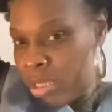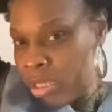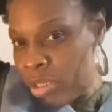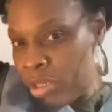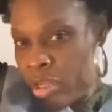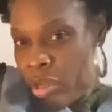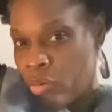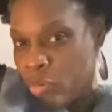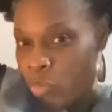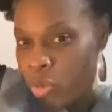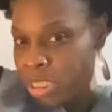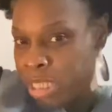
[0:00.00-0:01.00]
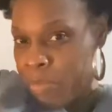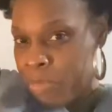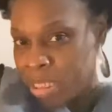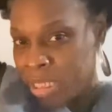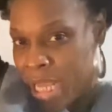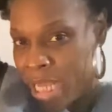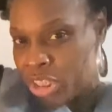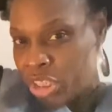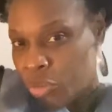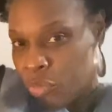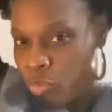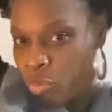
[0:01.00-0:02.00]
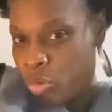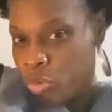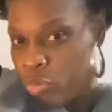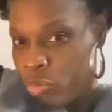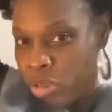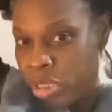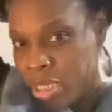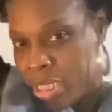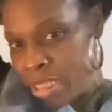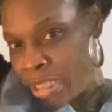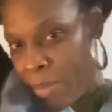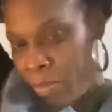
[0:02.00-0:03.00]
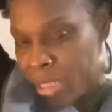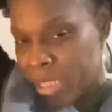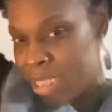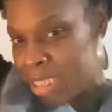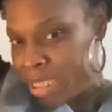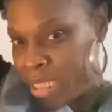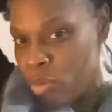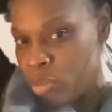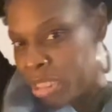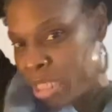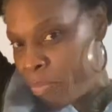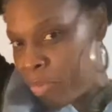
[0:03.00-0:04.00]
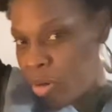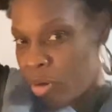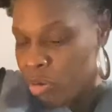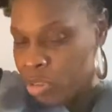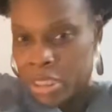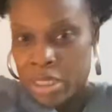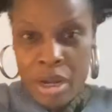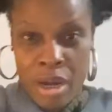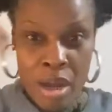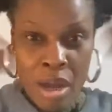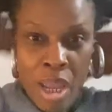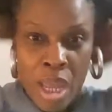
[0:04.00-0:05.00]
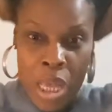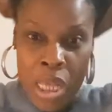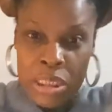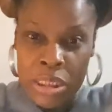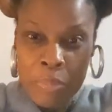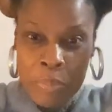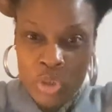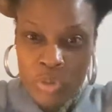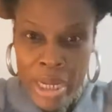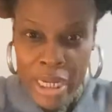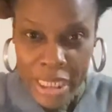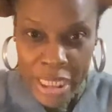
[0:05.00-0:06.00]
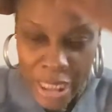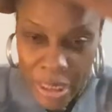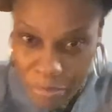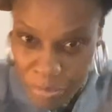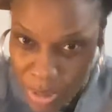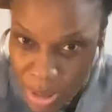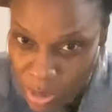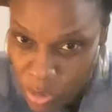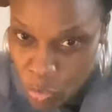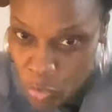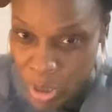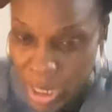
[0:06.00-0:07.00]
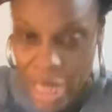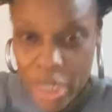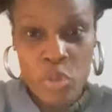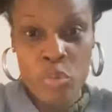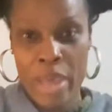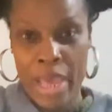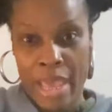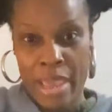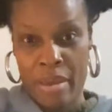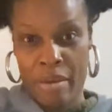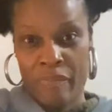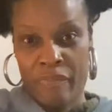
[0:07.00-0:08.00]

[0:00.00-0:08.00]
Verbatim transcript: You know, and once I massage it through, because it's still some curls in there. So I'm going to try to keep what I do have.